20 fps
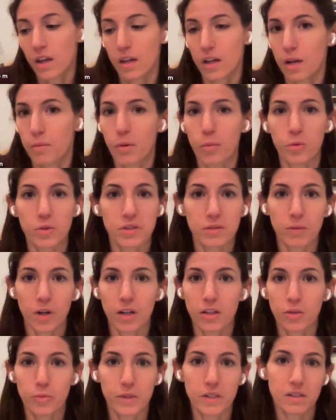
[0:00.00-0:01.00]
come up with some
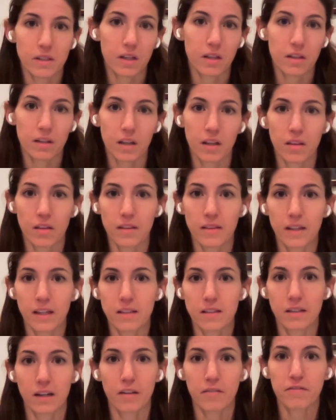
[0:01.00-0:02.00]
arguments, I think that's
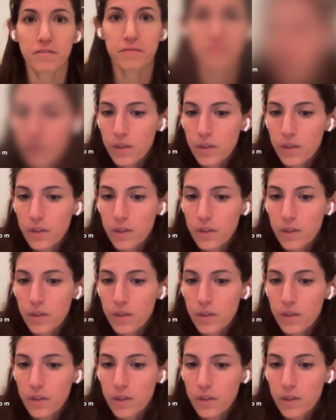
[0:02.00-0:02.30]
enough.